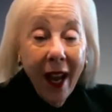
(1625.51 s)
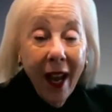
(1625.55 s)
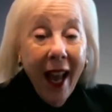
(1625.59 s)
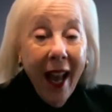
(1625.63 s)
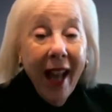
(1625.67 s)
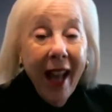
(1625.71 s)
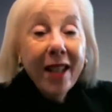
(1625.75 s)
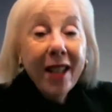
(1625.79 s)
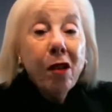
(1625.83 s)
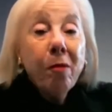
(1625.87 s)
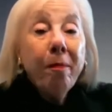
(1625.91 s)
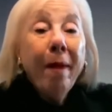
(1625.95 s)

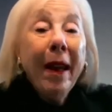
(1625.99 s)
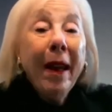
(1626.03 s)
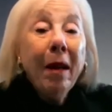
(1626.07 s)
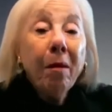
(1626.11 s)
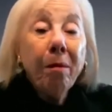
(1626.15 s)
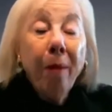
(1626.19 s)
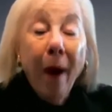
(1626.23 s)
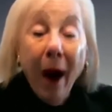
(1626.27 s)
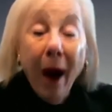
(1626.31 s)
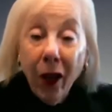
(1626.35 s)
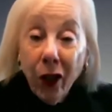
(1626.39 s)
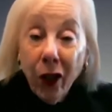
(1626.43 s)
Had to
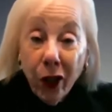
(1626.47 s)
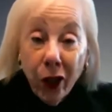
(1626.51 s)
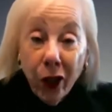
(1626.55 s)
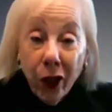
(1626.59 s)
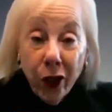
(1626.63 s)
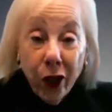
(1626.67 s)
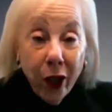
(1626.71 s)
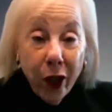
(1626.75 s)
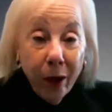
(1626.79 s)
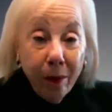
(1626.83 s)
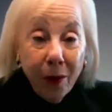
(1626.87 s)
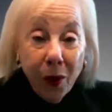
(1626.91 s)
make
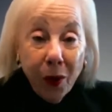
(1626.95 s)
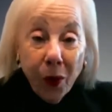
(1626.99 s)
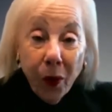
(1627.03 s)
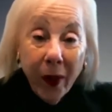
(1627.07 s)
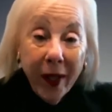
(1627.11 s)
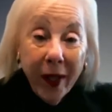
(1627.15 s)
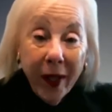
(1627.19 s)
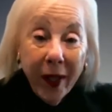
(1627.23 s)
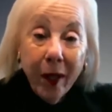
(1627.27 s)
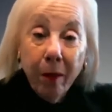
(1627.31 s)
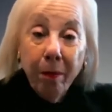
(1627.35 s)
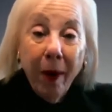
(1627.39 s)
partnerships
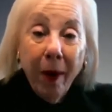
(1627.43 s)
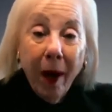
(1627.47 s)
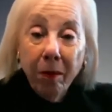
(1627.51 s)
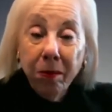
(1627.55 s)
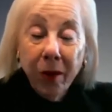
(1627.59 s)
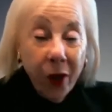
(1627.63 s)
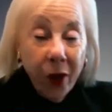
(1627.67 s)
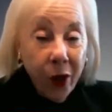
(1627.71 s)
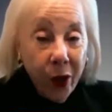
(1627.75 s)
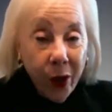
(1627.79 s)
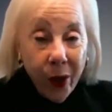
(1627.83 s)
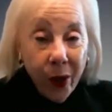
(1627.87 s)
with the
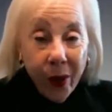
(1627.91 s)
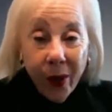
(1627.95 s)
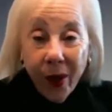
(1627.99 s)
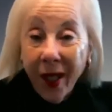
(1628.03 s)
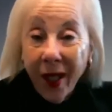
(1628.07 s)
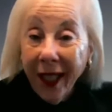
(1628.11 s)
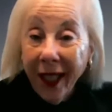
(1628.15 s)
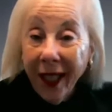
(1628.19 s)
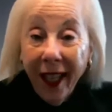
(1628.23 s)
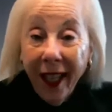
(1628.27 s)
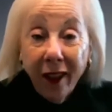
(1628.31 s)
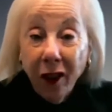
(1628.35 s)
publishers
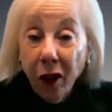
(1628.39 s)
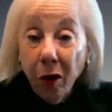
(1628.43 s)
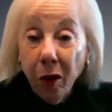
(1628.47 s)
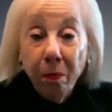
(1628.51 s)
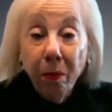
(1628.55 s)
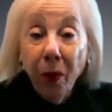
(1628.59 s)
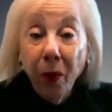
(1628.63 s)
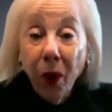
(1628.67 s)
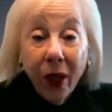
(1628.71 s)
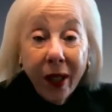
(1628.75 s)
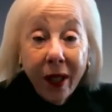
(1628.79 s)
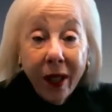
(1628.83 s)
to get the
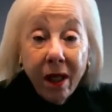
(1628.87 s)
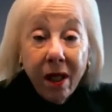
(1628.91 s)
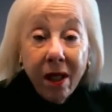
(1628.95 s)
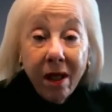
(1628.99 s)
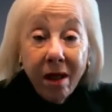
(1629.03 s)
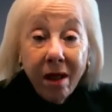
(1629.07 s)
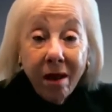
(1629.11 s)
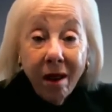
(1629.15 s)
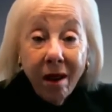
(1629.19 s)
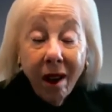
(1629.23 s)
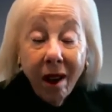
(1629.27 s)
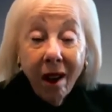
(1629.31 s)

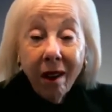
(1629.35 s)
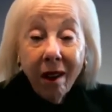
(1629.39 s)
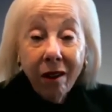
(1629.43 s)
books